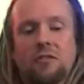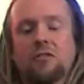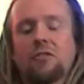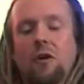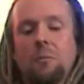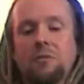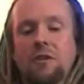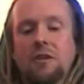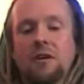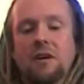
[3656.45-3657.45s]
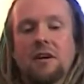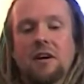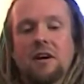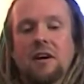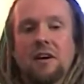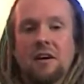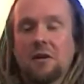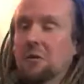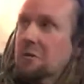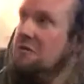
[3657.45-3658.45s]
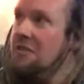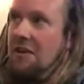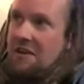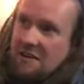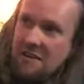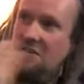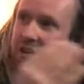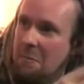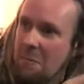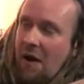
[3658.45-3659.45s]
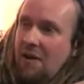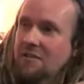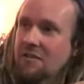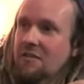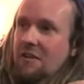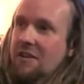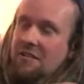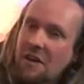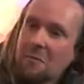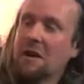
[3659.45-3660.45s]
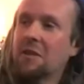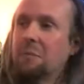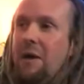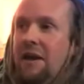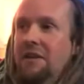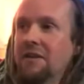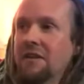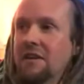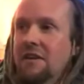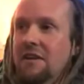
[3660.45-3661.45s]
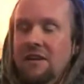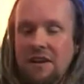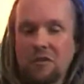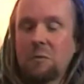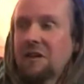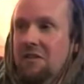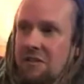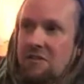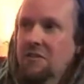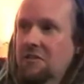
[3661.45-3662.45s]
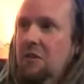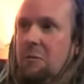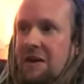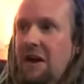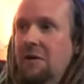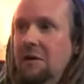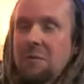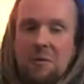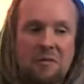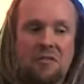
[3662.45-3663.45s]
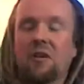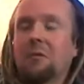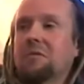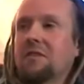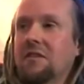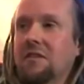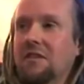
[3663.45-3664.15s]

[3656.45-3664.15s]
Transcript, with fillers: stopped. All of a sudden, he's, he's come past us, like he's come round the bend, expecting us to still be going, but we've stopped